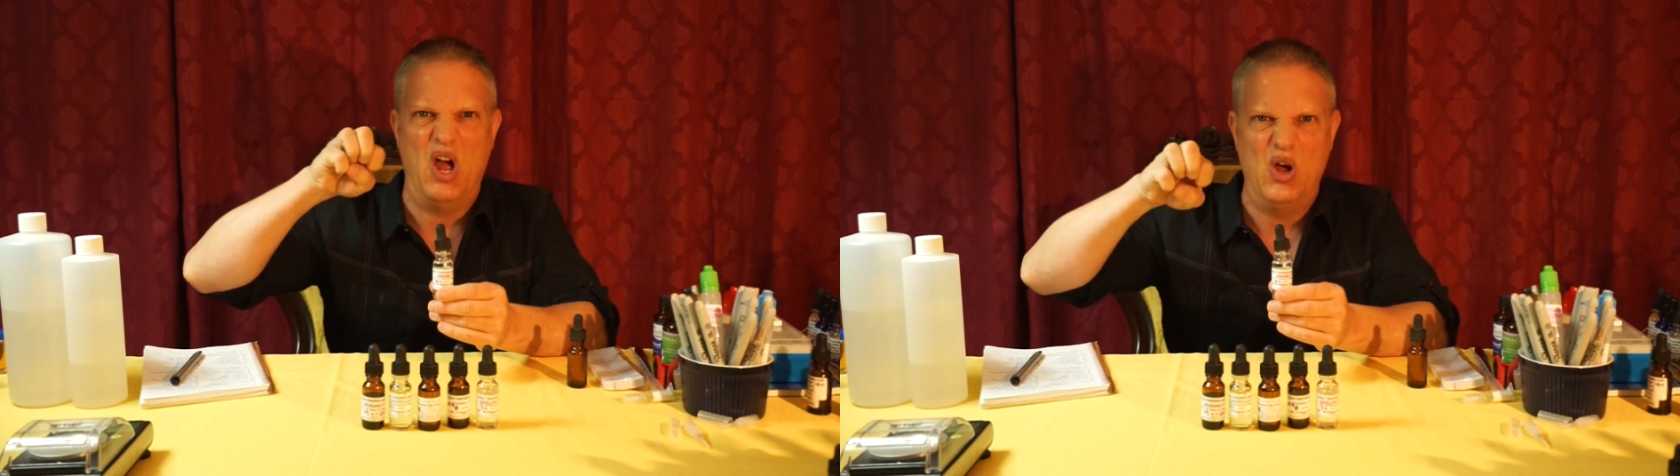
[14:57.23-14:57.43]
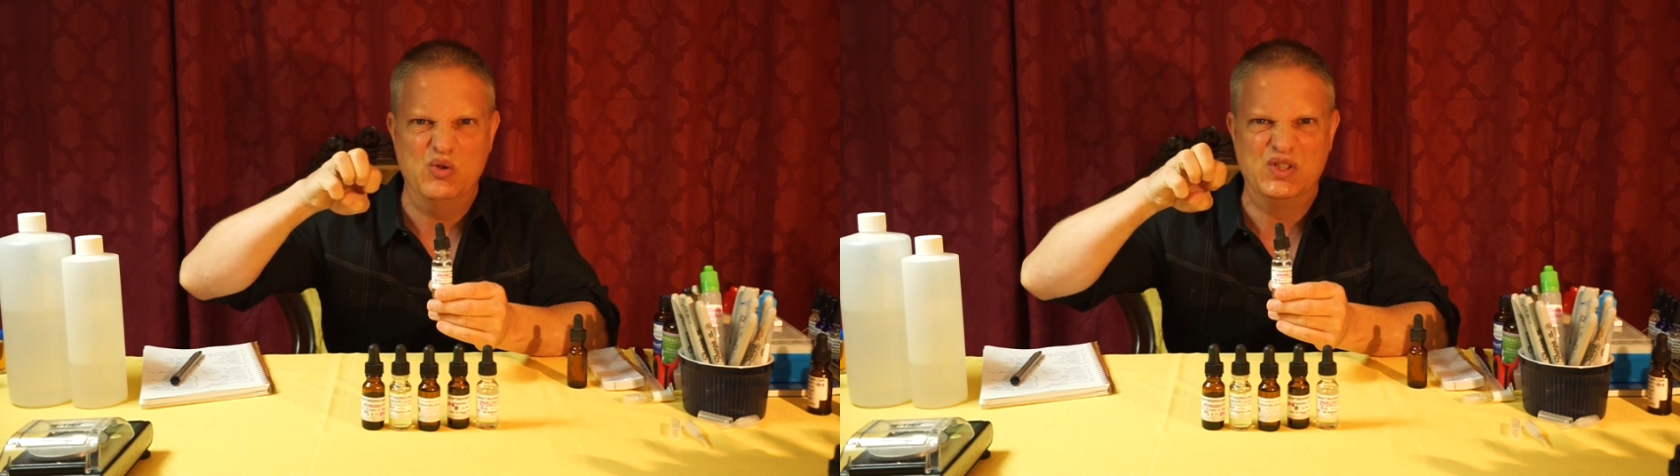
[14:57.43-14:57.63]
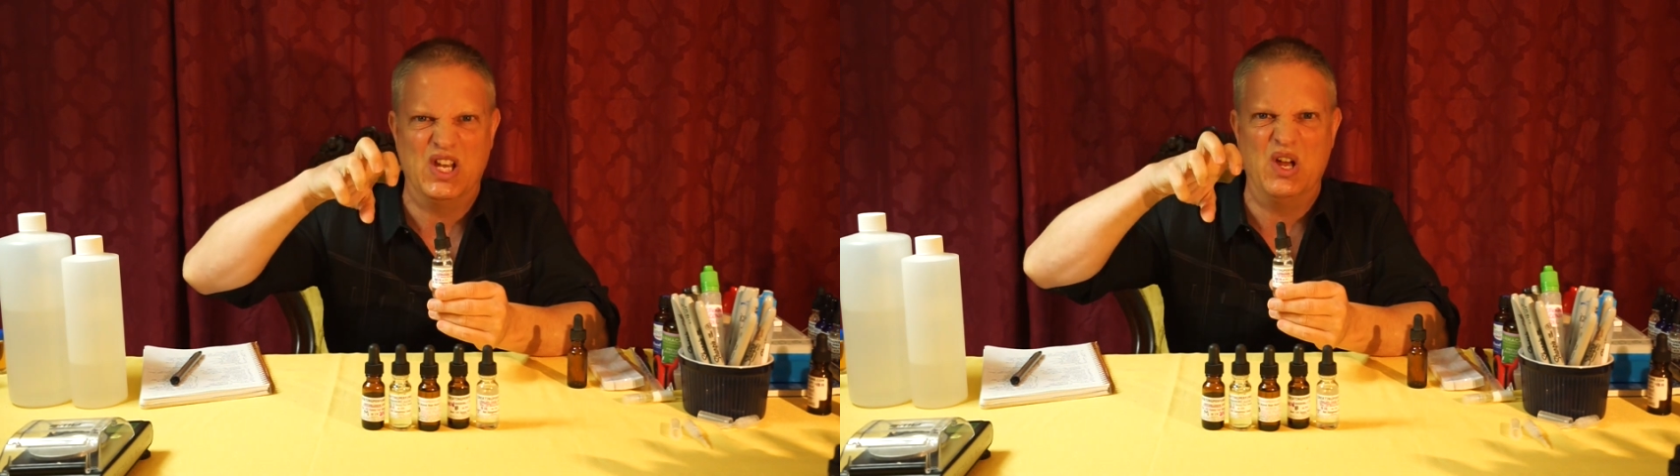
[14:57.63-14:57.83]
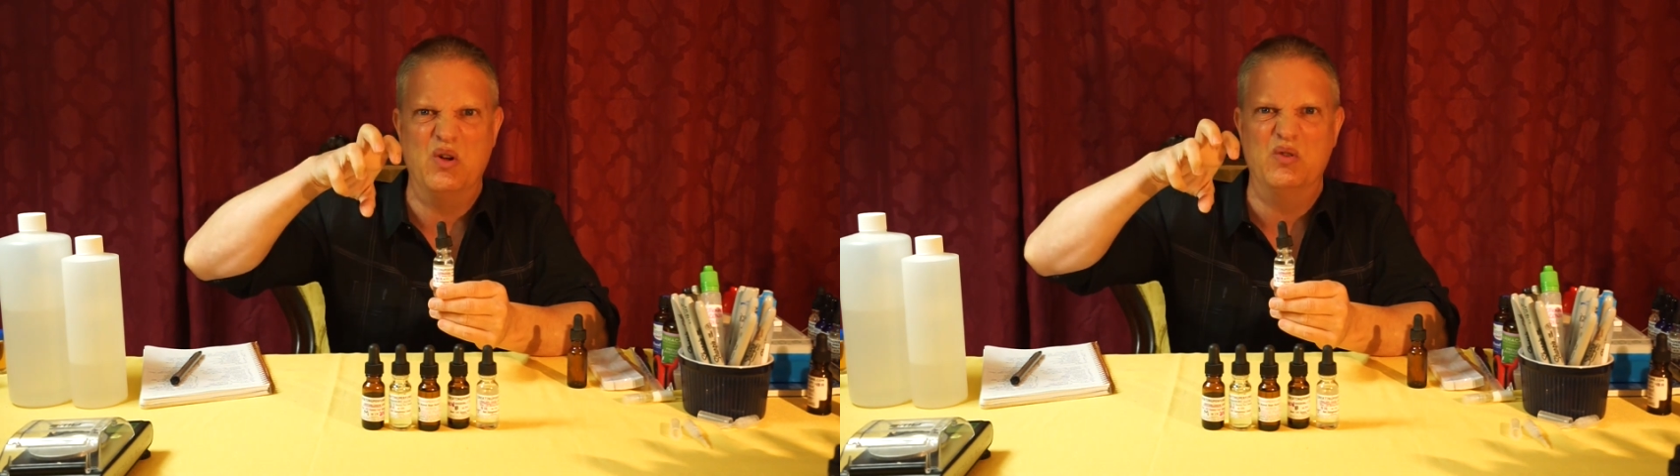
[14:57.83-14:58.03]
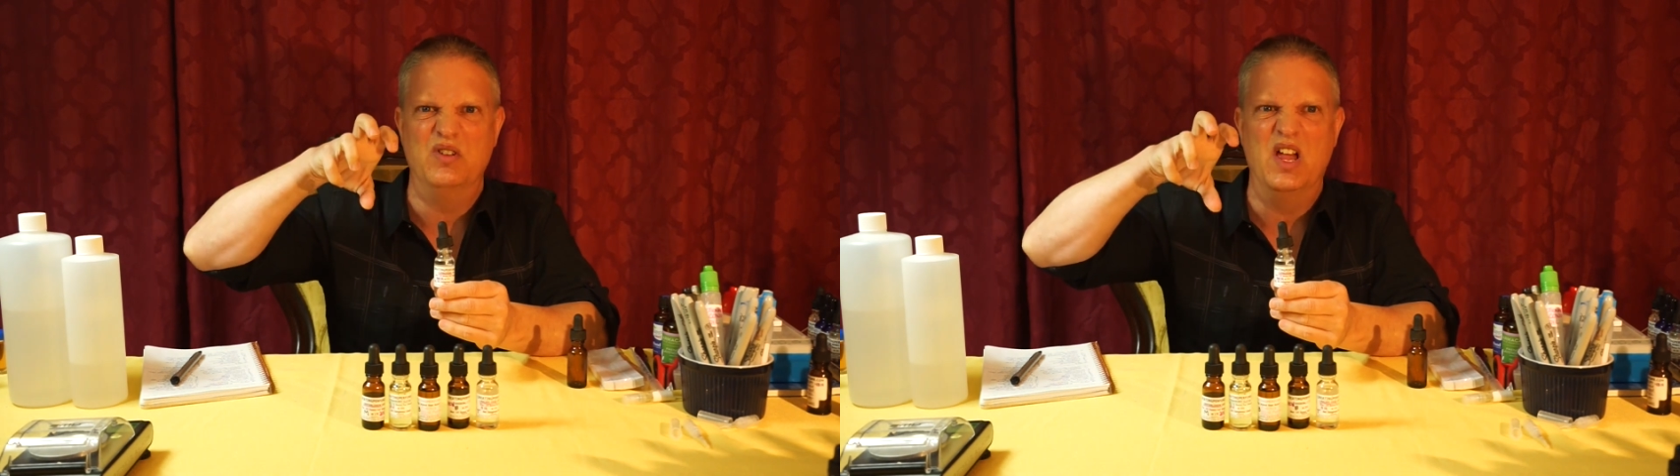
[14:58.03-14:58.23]

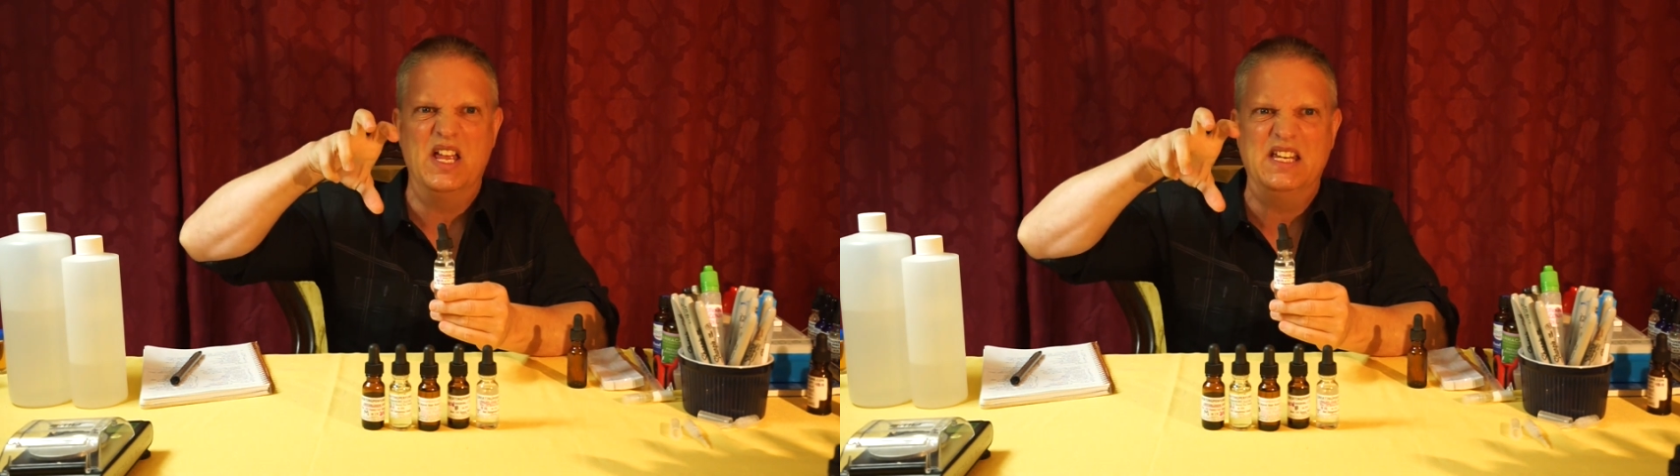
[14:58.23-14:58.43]
ozone